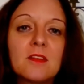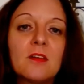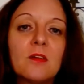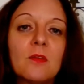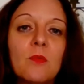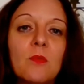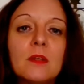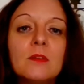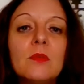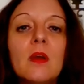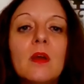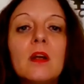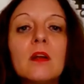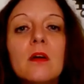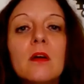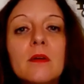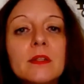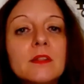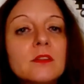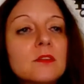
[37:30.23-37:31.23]
So what we are
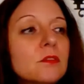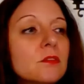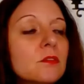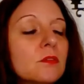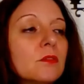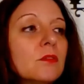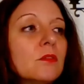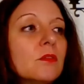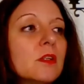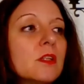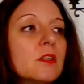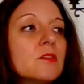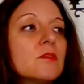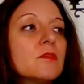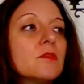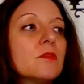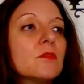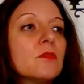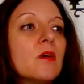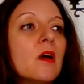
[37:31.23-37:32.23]
going to do
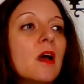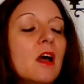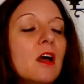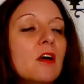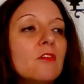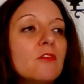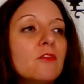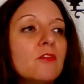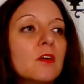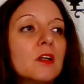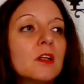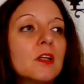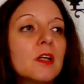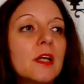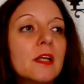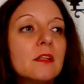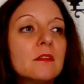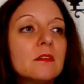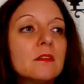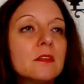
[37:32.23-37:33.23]
is to have
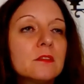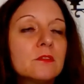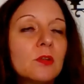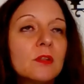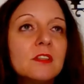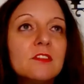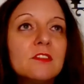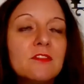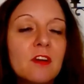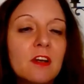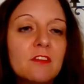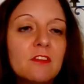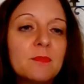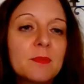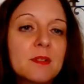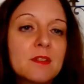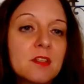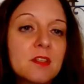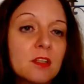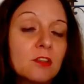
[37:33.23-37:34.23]

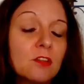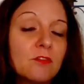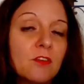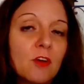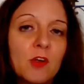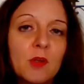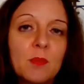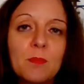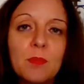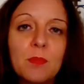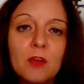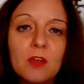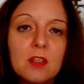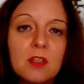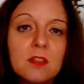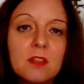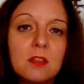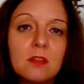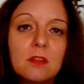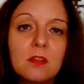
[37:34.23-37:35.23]
25% of our
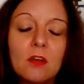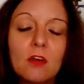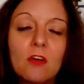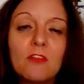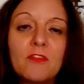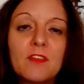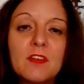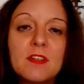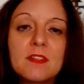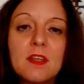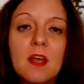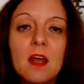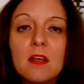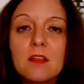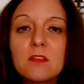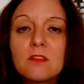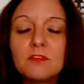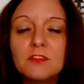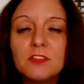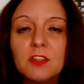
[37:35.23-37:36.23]
employees in the office
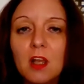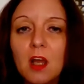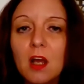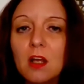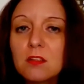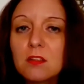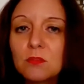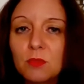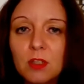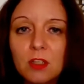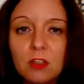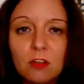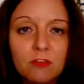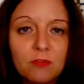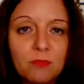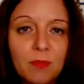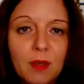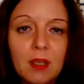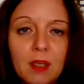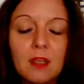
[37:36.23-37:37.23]
as of the last week
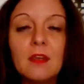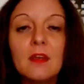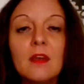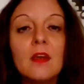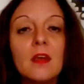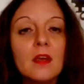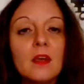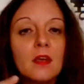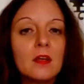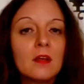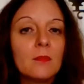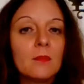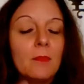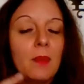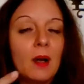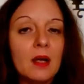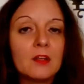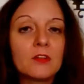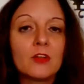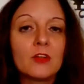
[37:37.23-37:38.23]
of May
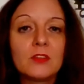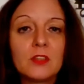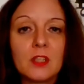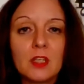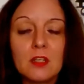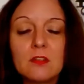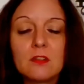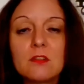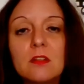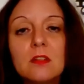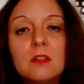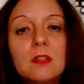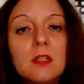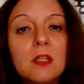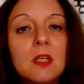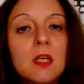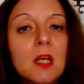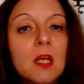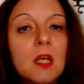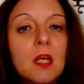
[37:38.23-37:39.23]
by rotation.
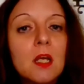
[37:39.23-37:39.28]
